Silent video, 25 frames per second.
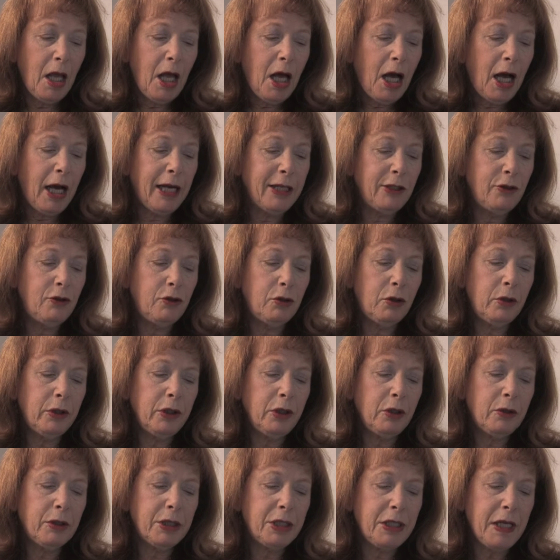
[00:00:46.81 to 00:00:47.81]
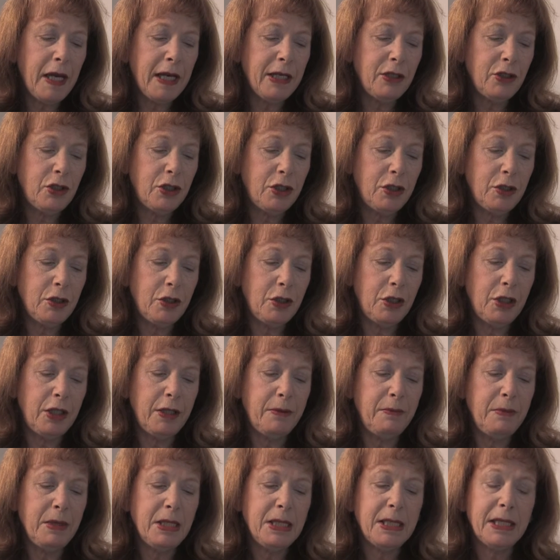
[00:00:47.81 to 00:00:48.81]
I draw your attention to the
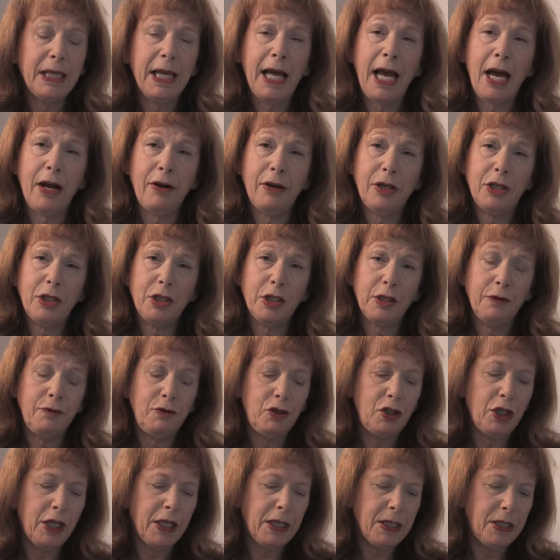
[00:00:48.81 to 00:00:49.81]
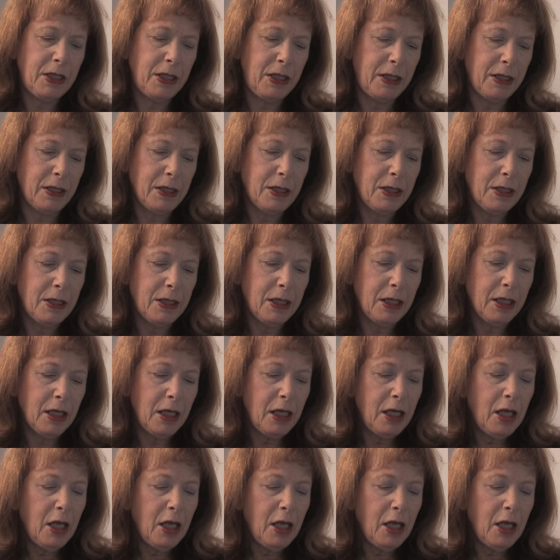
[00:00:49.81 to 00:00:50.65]
miscarriage of justice